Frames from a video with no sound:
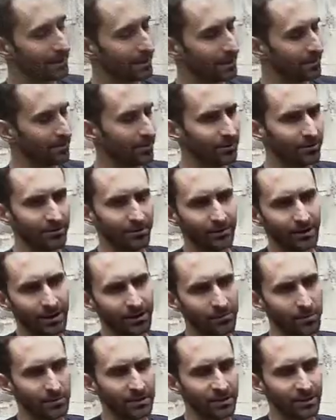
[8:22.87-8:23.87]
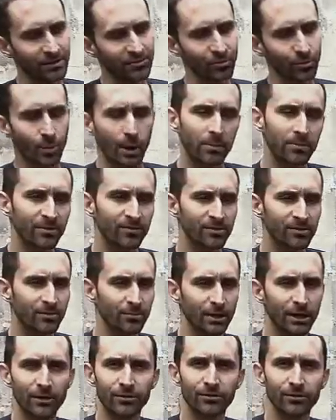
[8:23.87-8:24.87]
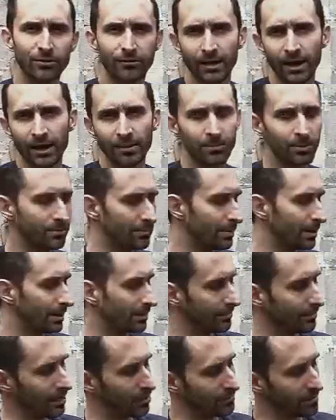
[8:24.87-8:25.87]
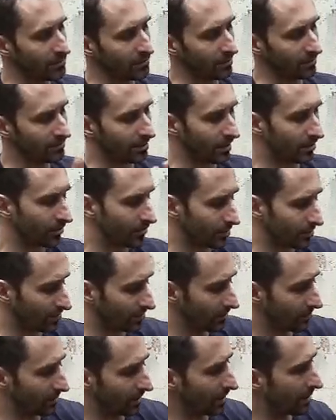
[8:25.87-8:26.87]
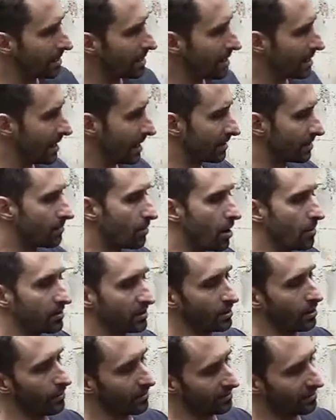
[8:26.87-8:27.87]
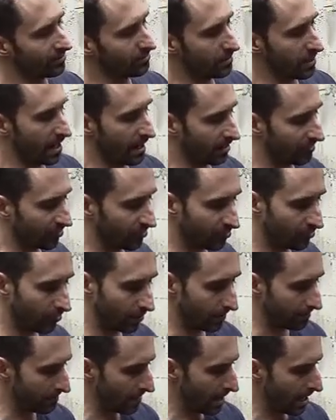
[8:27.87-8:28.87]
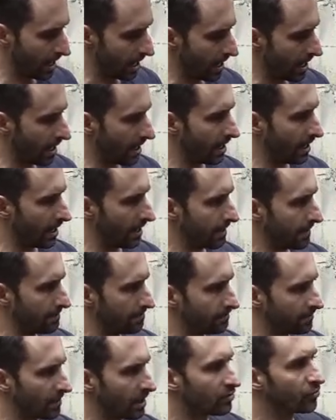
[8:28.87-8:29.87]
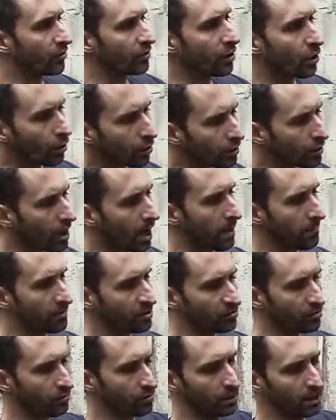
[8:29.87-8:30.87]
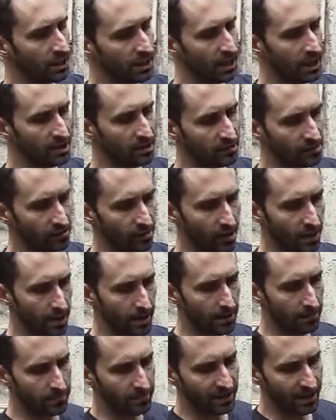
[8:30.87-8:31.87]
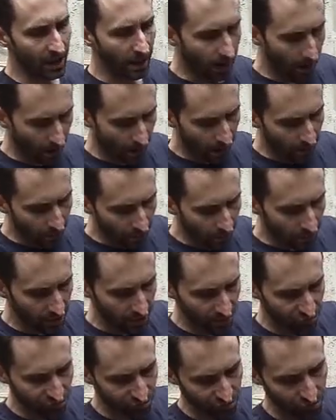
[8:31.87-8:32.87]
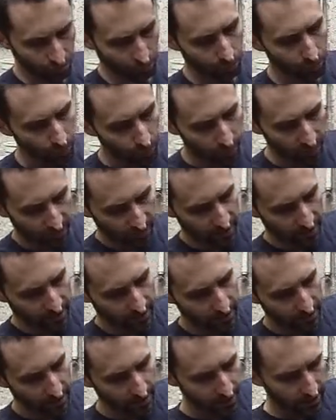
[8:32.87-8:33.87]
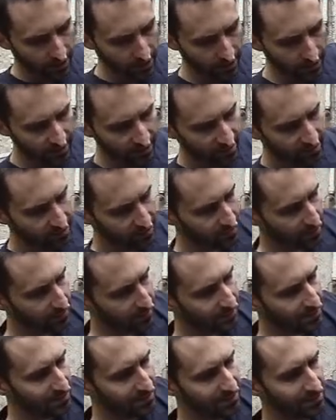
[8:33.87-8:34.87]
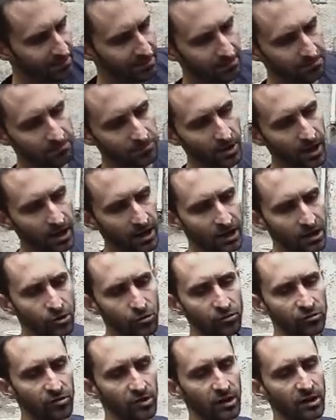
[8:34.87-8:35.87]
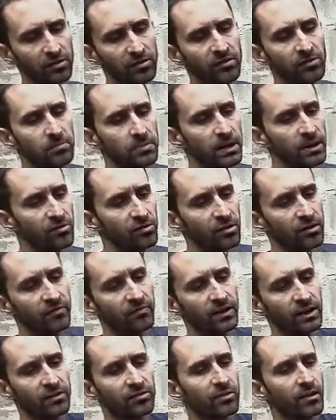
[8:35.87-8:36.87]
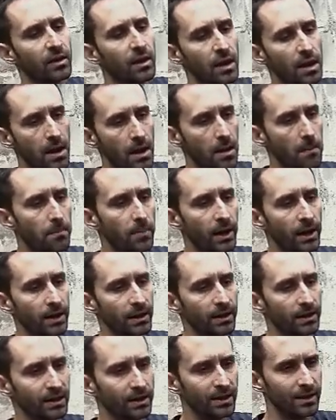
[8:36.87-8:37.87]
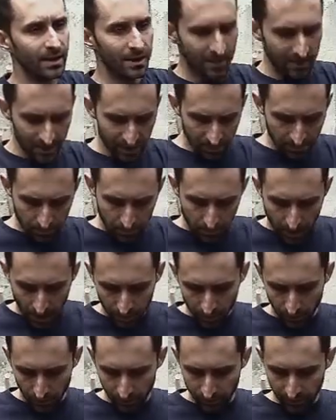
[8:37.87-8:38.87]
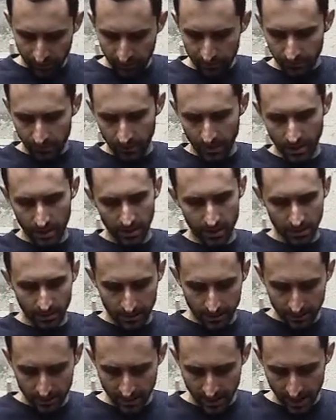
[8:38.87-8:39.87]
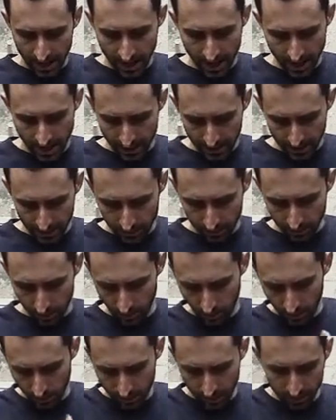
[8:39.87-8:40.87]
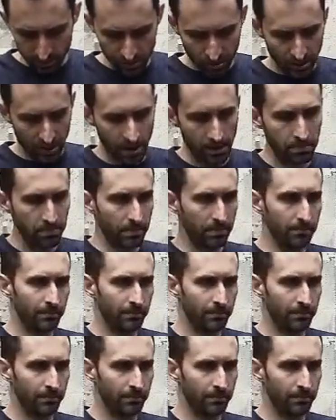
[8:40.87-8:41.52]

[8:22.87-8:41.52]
It's also kind of a potential weapon for someone else to grab, but you know, maybe I'll tether it or something. At the moment, though, it gives me access to it. So the ergonomics are really nice. The other issue with it, and this it's not a huge thing because this would be easy to fix, but these buckles that go around your hip,